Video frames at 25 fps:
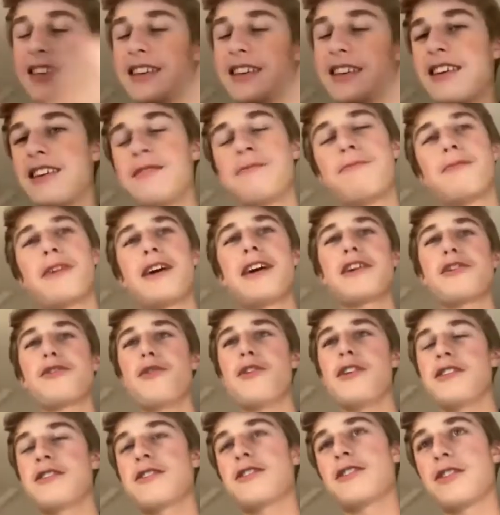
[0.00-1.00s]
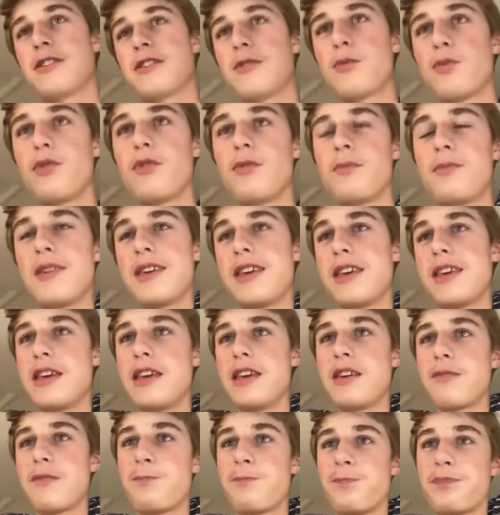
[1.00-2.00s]
my question will be:
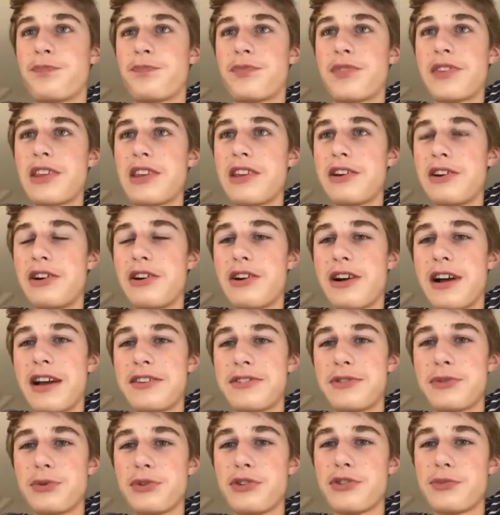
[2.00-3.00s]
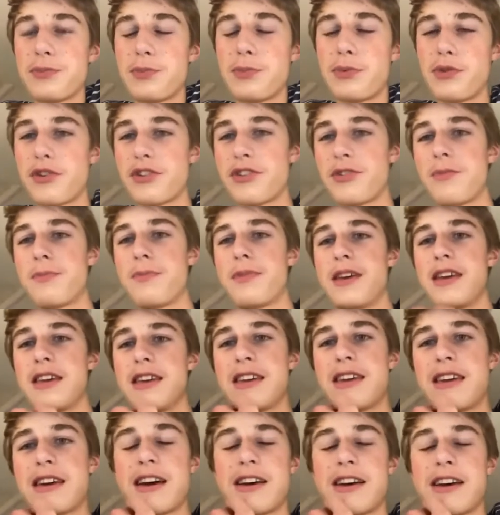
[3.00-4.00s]
Are high school sports
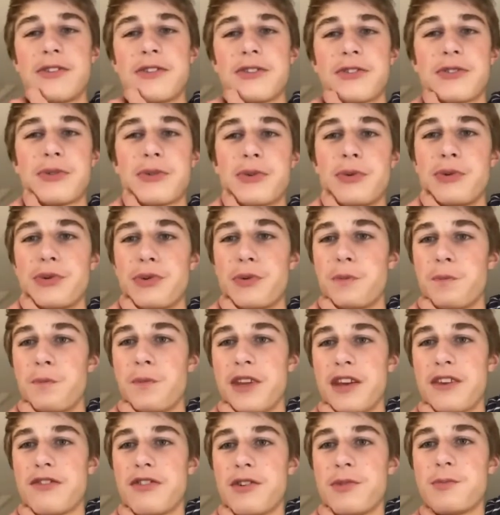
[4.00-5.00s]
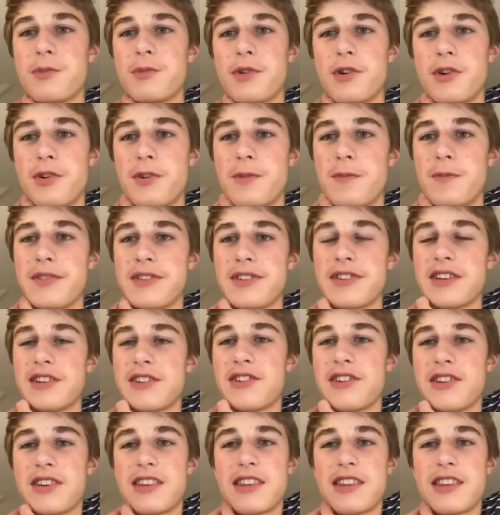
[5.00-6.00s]
big at your school, like football and such
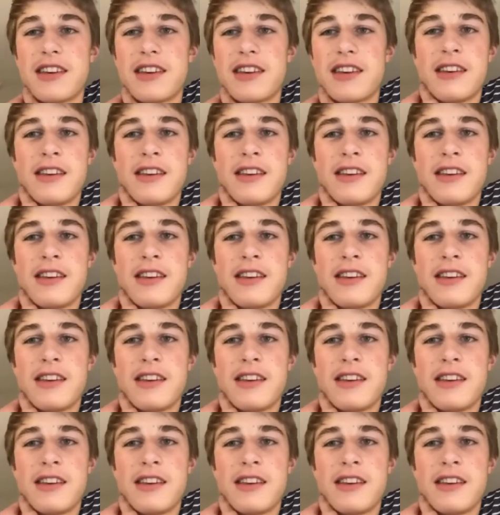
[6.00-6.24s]
like that?